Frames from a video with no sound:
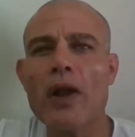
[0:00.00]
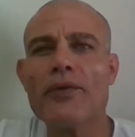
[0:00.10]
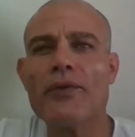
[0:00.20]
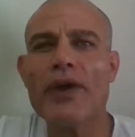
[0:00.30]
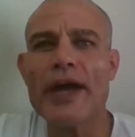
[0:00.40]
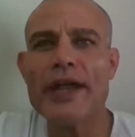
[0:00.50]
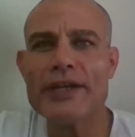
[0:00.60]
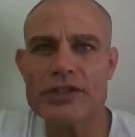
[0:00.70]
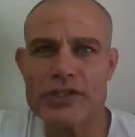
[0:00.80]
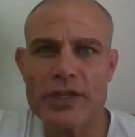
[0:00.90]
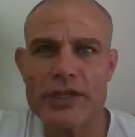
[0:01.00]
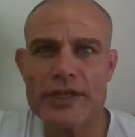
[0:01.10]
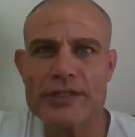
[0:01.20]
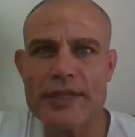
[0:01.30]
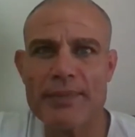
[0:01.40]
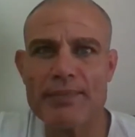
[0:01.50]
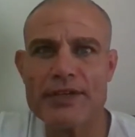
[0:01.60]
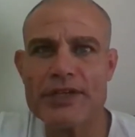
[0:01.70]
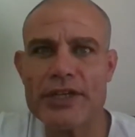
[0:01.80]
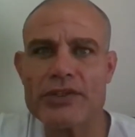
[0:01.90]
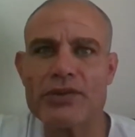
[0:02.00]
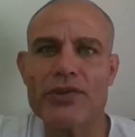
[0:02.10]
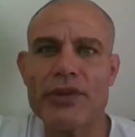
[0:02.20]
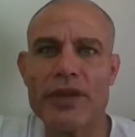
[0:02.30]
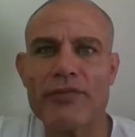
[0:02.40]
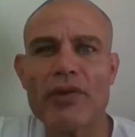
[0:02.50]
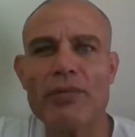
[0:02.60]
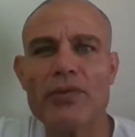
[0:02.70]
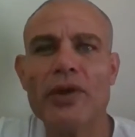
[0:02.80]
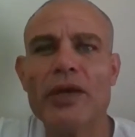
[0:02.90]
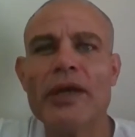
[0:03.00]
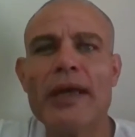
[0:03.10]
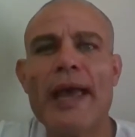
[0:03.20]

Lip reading: What range is that potential threat from you?